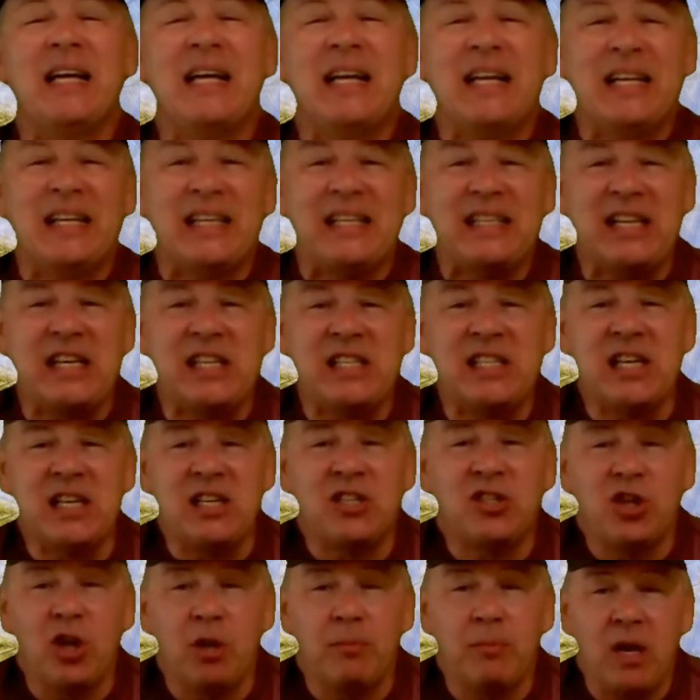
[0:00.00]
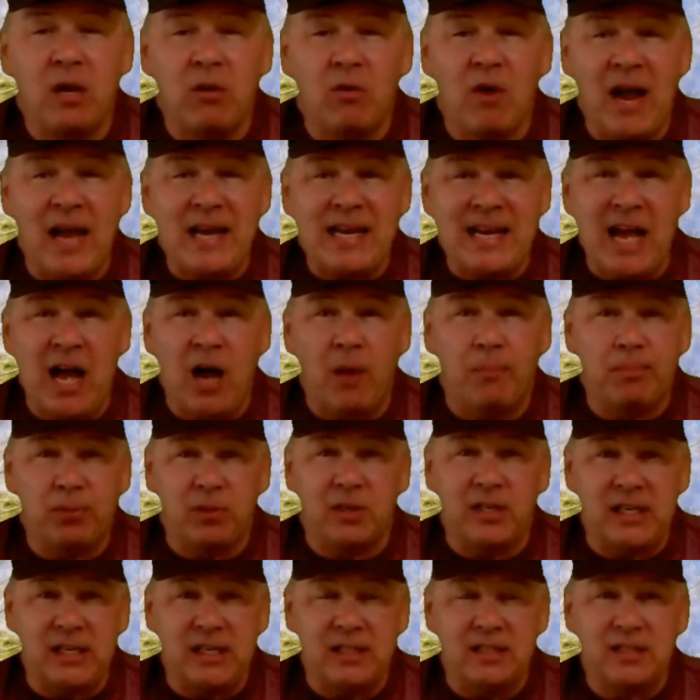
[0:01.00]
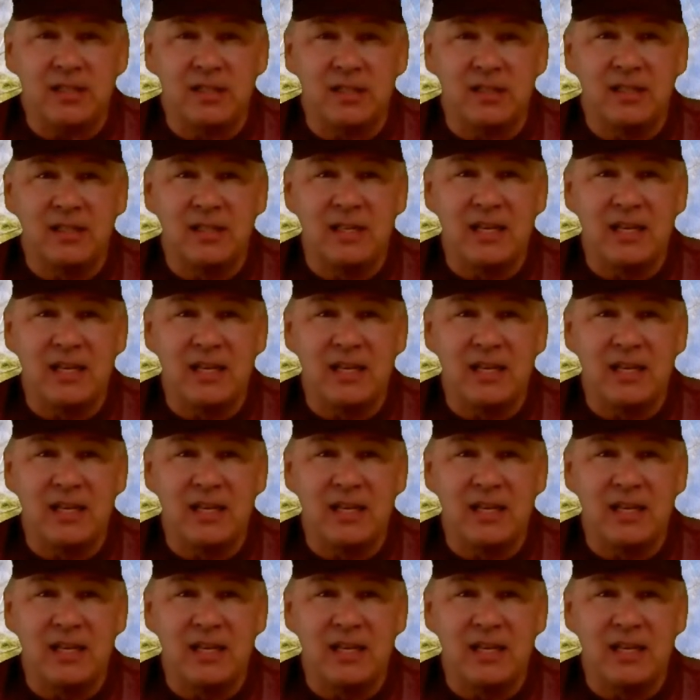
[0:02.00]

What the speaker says: Listen to me right now, please.